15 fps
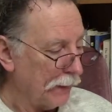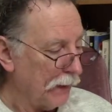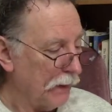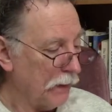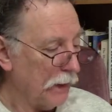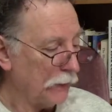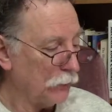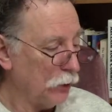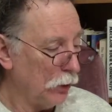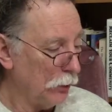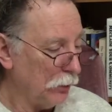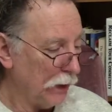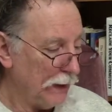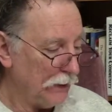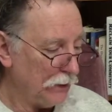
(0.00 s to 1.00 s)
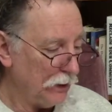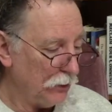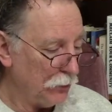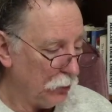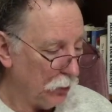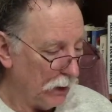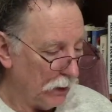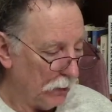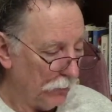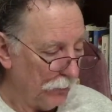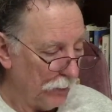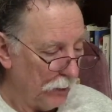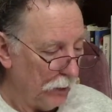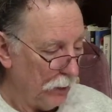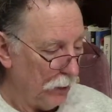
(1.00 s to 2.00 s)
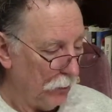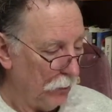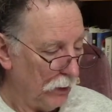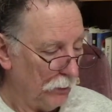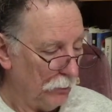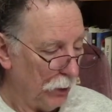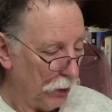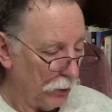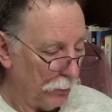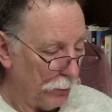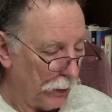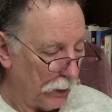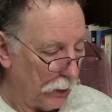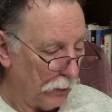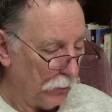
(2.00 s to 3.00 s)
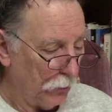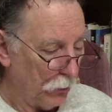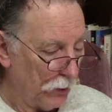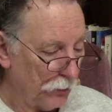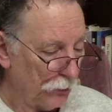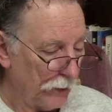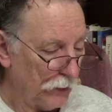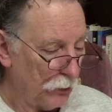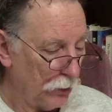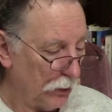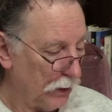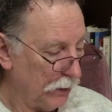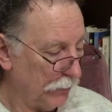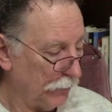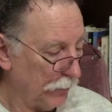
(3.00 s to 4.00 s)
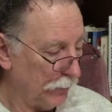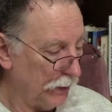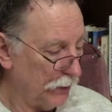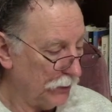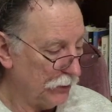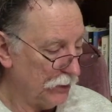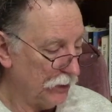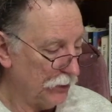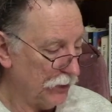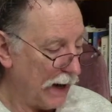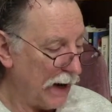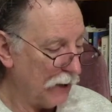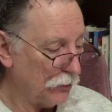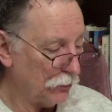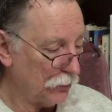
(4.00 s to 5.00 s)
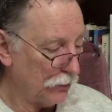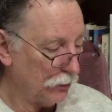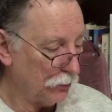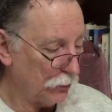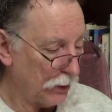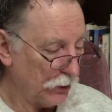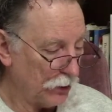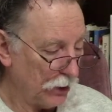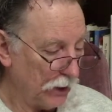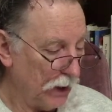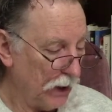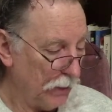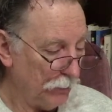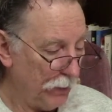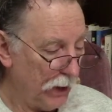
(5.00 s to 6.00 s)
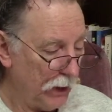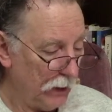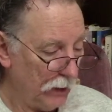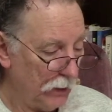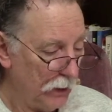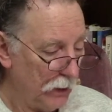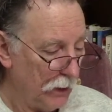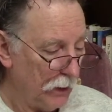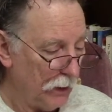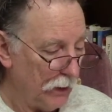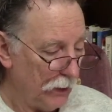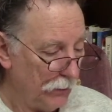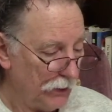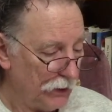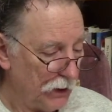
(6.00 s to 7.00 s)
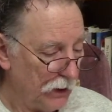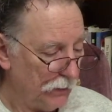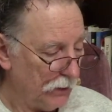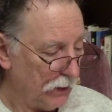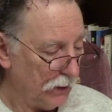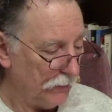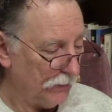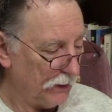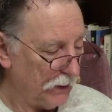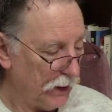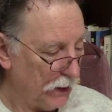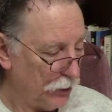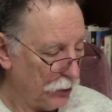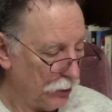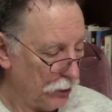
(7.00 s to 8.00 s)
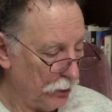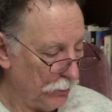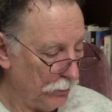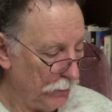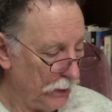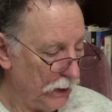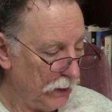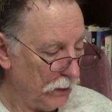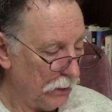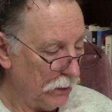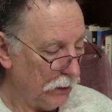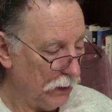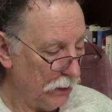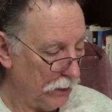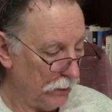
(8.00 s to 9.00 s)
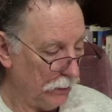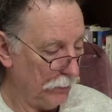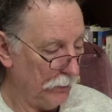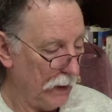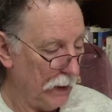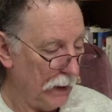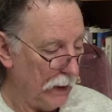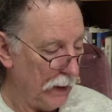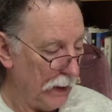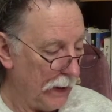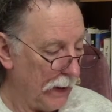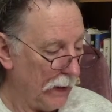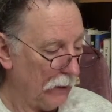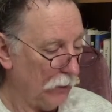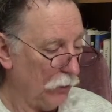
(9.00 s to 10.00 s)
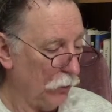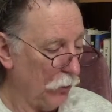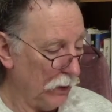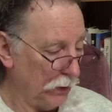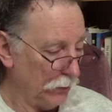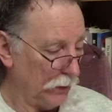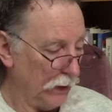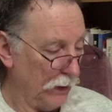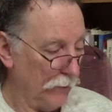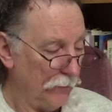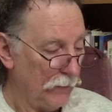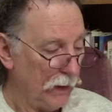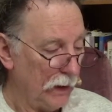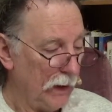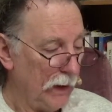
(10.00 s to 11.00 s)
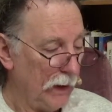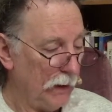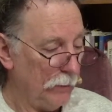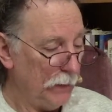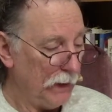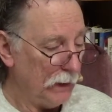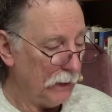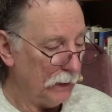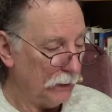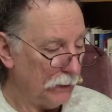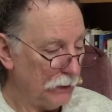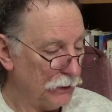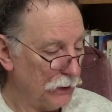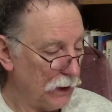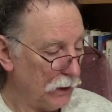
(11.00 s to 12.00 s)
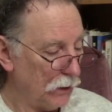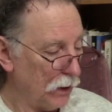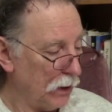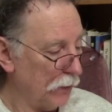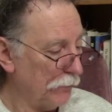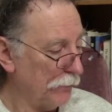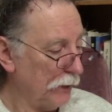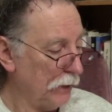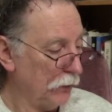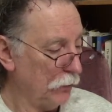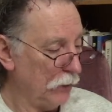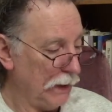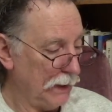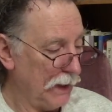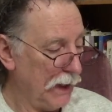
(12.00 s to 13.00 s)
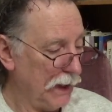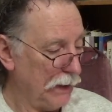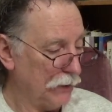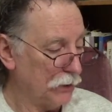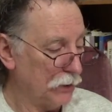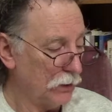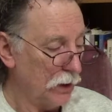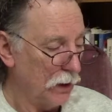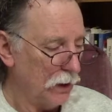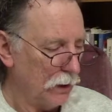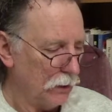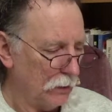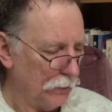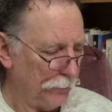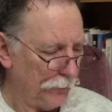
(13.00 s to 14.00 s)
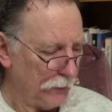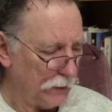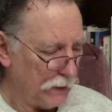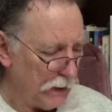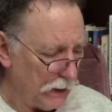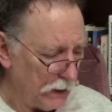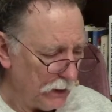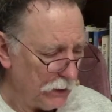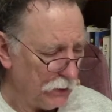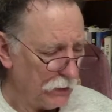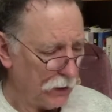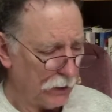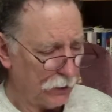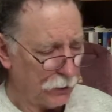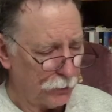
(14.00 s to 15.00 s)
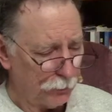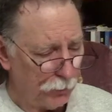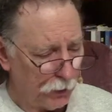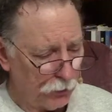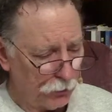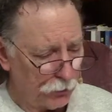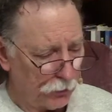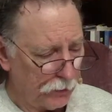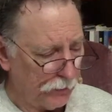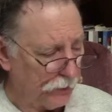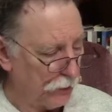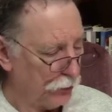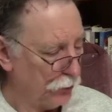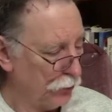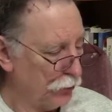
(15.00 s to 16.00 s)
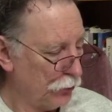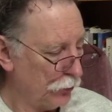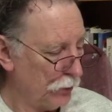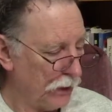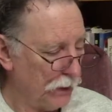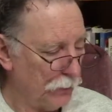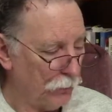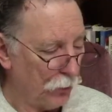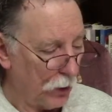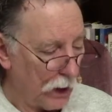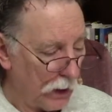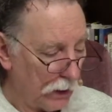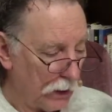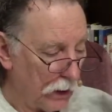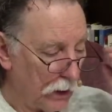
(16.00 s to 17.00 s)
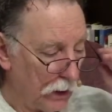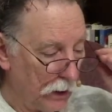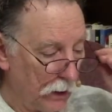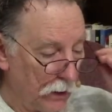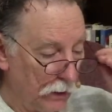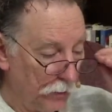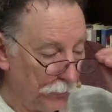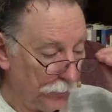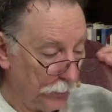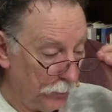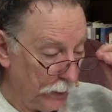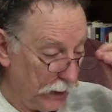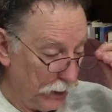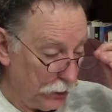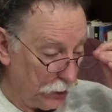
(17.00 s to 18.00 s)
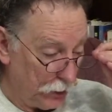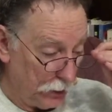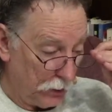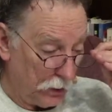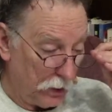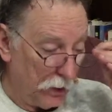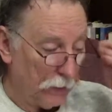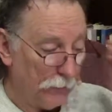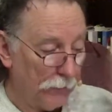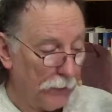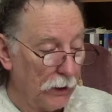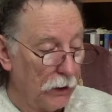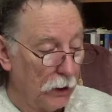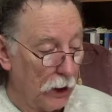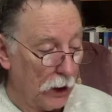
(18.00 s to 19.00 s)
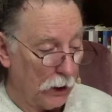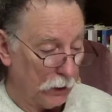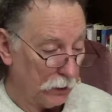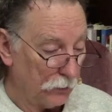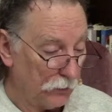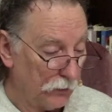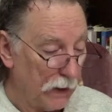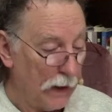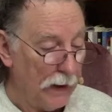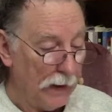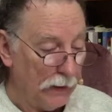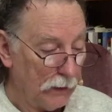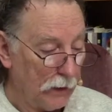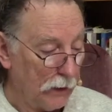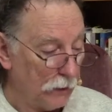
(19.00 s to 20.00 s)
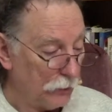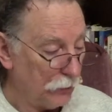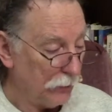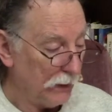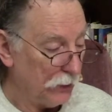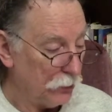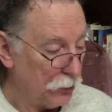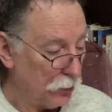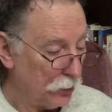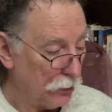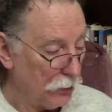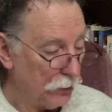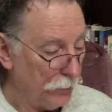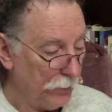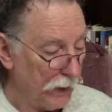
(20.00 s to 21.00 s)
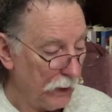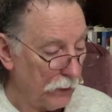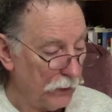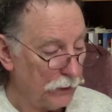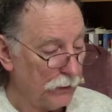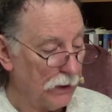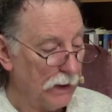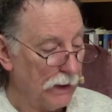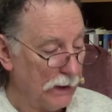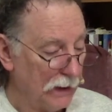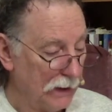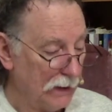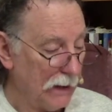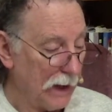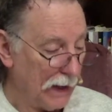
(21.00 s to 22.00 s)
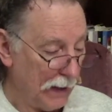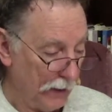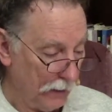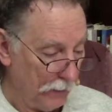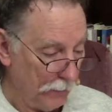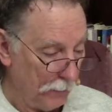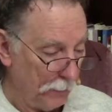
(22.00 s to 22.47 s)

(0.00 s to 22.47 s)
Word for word: In October 1812, when Bonaparte was returning from his disastrous Russian campaign, he received an invitation to meet him at Wilna, and immediately set off in great haste. The fatigues and exposure of this journey brought on inflammation of lungs, and on his return to Paris, he died.